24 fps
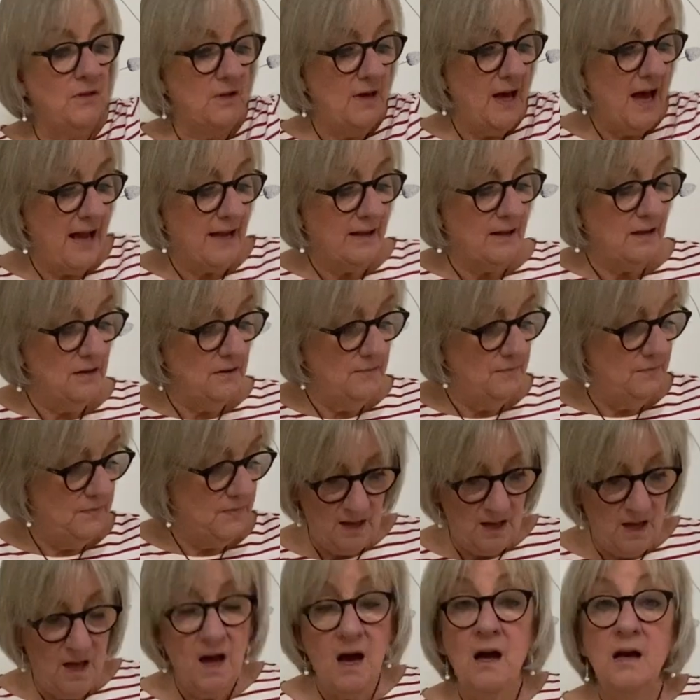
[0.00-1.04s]
hanger.
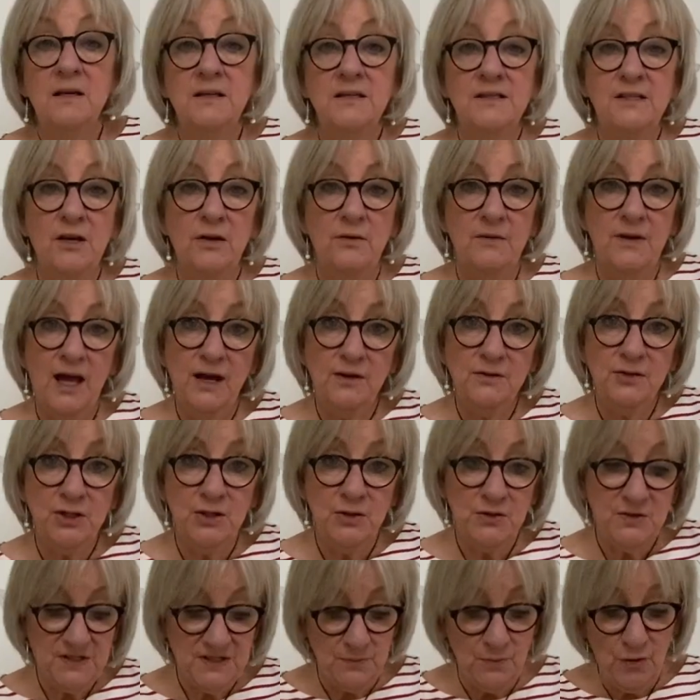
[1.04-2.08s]
So now
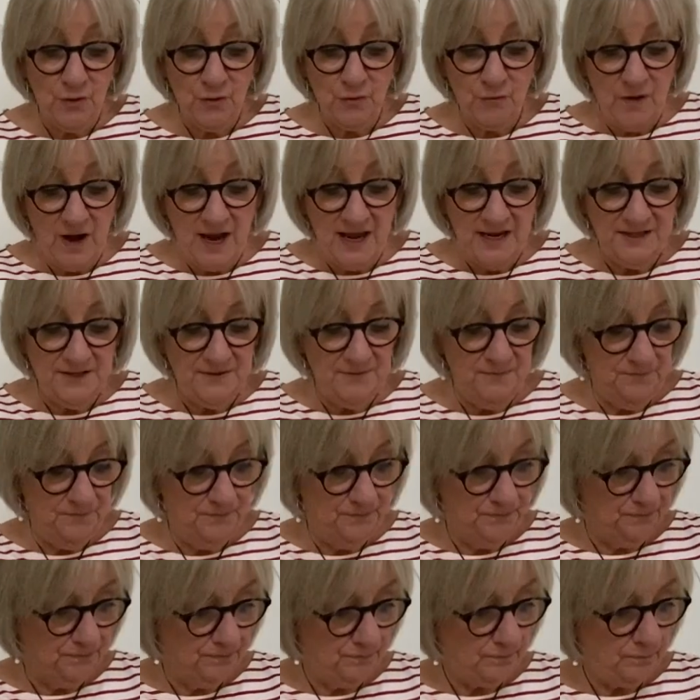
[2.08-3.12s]
choose some thread,
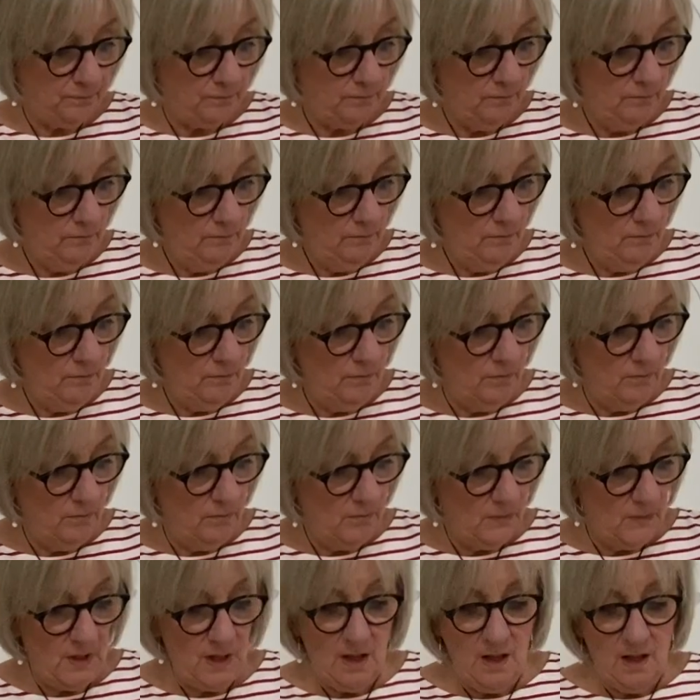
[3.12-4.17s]

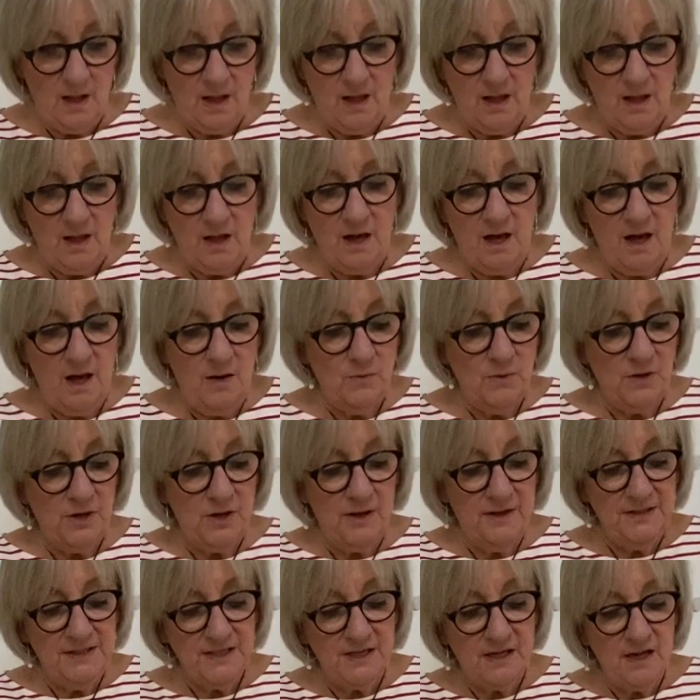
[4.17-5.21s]
and we're
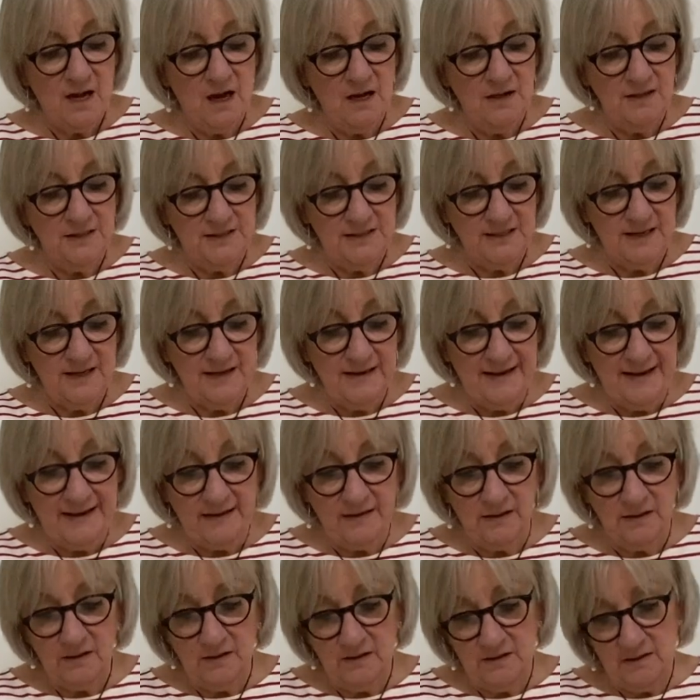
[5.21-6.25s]
going to cut a
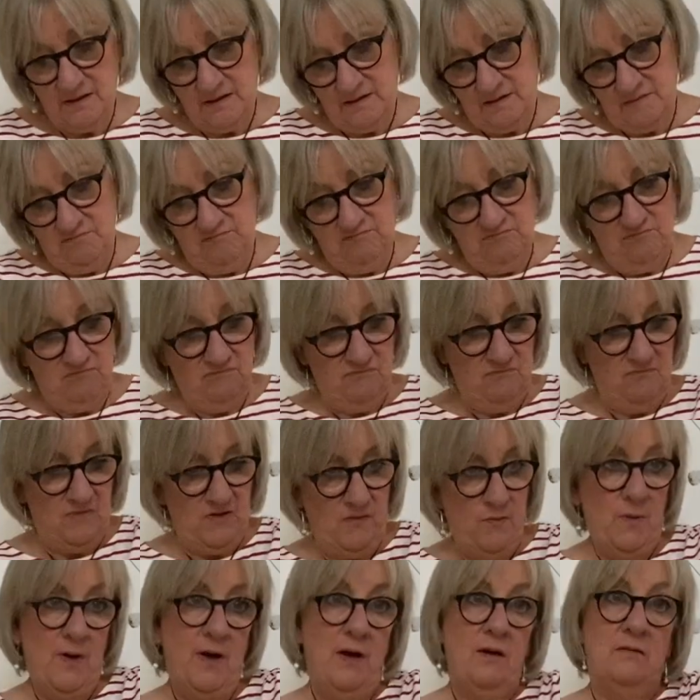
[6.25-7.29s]
length of
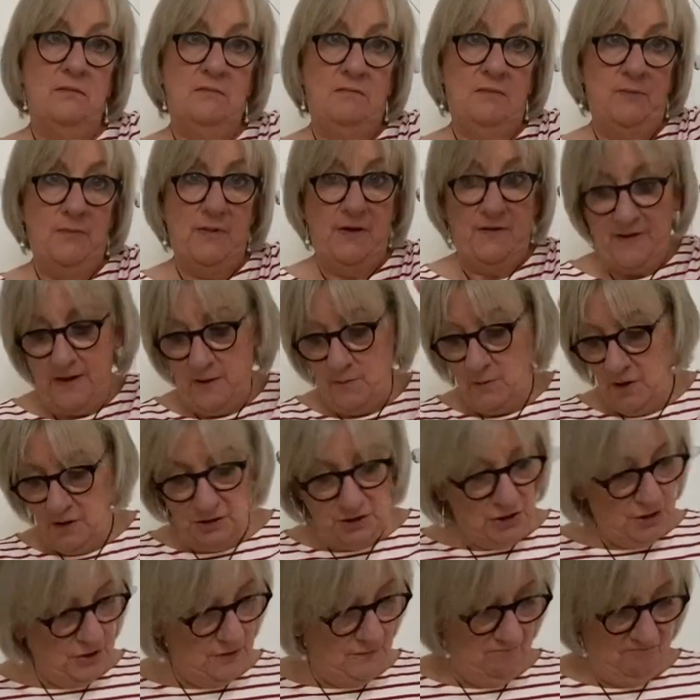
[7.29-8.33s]
about that
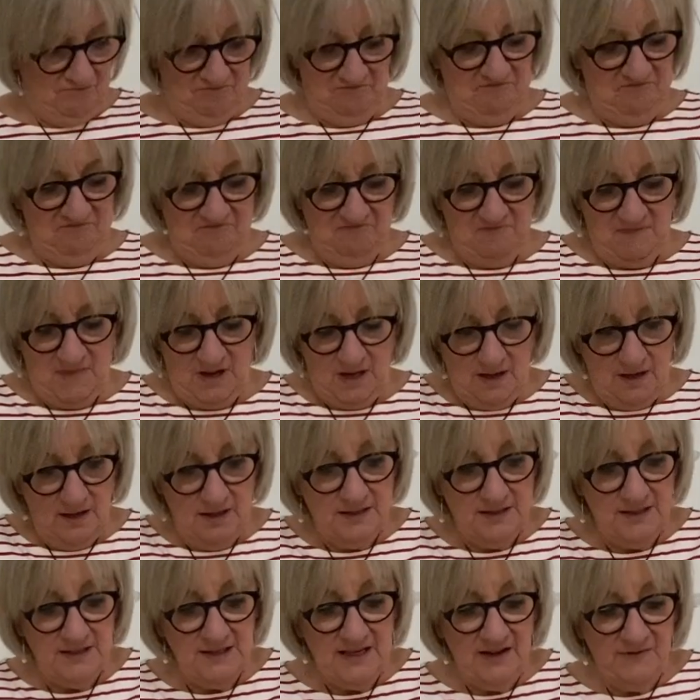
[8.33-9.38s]
much.
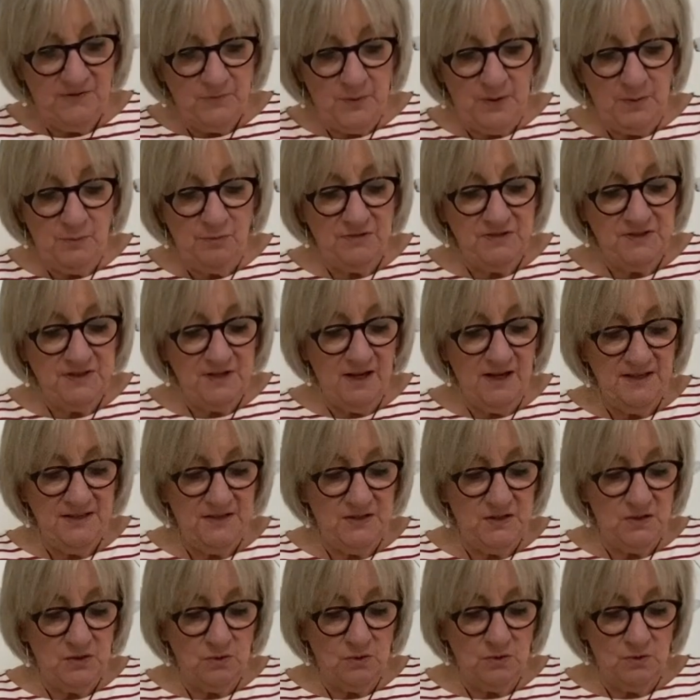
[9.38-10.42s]
Doesn't have to be precise
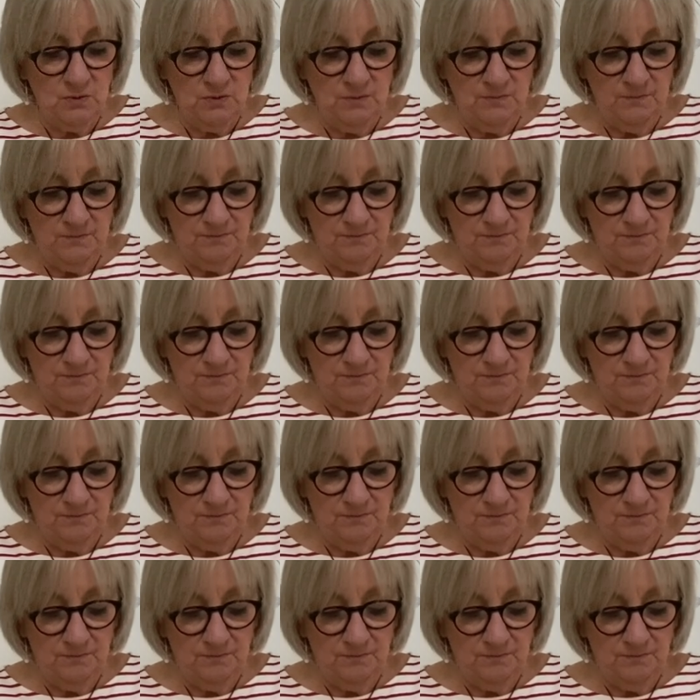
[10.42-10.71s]
at all.